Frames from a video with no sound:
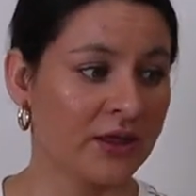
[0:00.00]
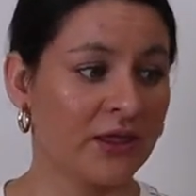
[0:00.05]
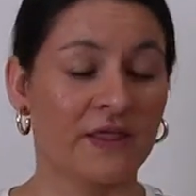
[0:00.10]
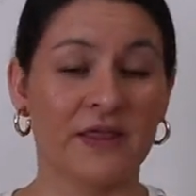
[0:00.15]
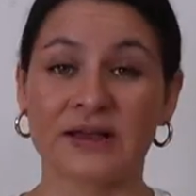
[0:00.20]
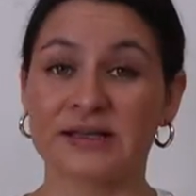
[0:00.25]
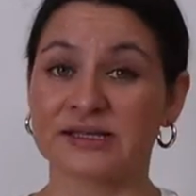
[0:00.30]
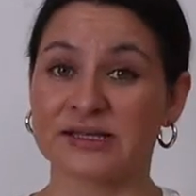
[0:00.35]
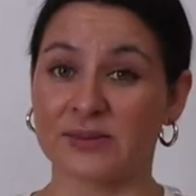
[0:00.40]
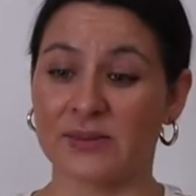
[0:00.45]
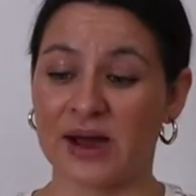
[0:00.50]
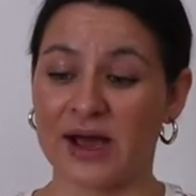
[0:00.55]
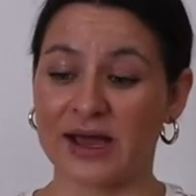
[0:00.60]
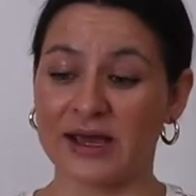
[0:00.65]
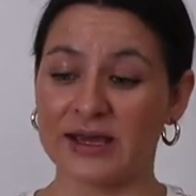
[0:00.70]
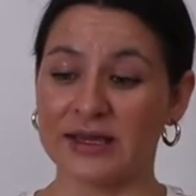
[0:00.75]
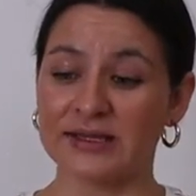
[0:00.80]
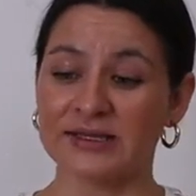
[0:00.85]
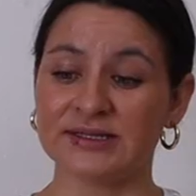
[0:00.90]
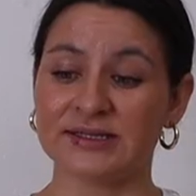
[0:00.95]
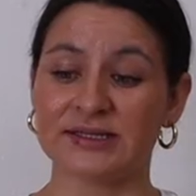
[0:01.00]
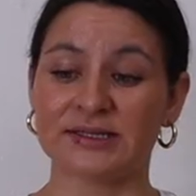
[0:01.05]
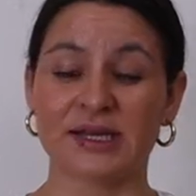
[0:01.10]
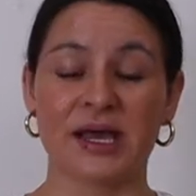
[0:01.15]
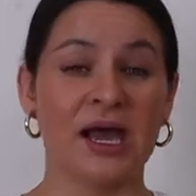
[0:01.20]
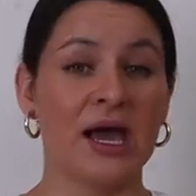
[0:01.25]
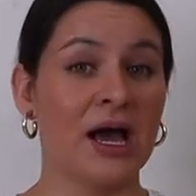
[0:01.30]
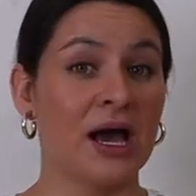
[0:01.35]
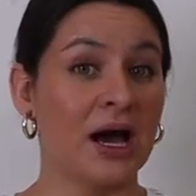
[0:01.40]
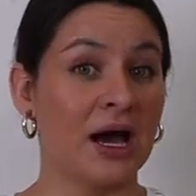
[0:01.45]
Then some ice,
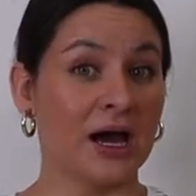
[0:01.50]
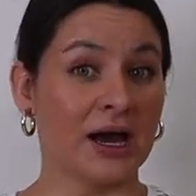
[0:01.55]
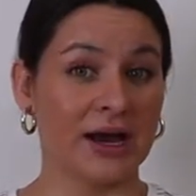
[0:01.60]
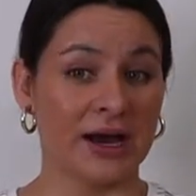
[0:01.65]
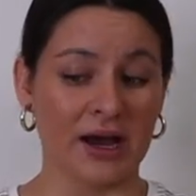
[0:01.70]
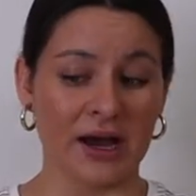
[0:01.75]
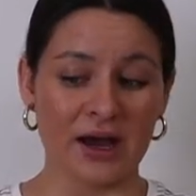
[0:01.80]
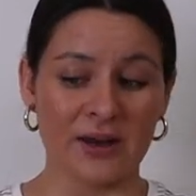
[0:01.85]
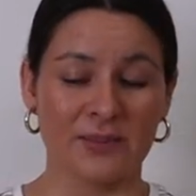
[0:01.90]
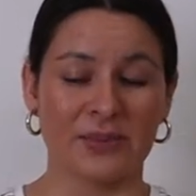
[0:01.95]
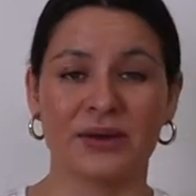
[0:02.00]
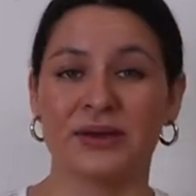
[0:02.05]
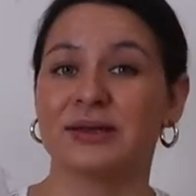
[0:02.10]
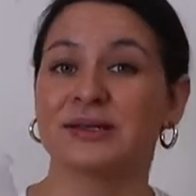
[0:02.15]
a cup.